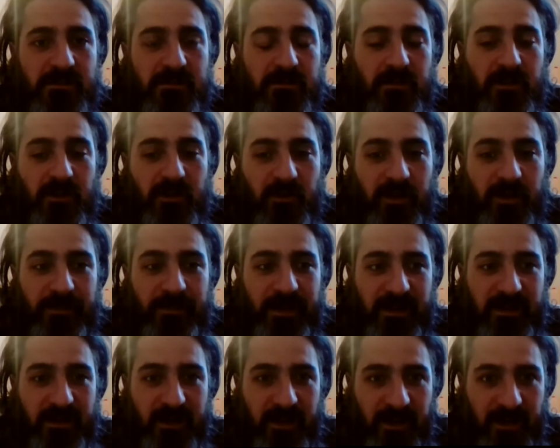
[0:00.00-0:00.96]
I'm
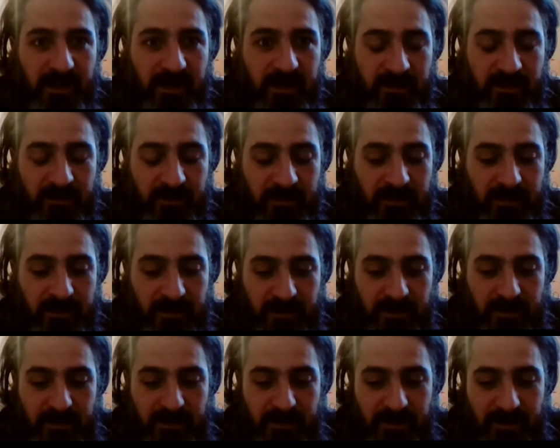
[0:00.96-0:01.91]
that guy
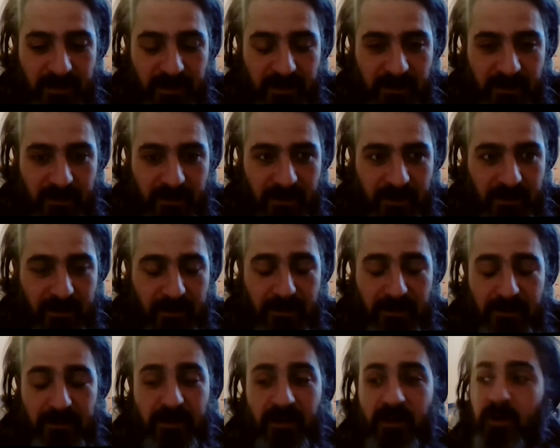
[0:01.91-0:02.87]
in
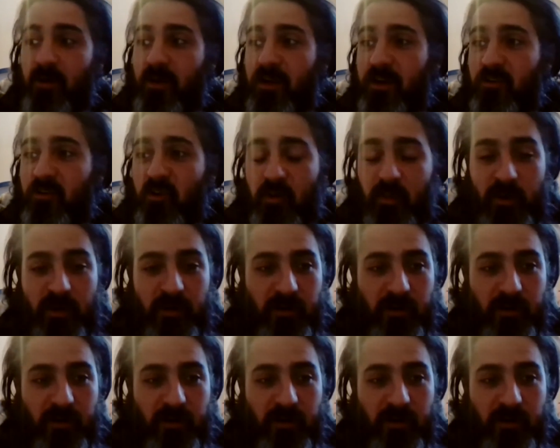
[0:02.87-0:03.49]
October,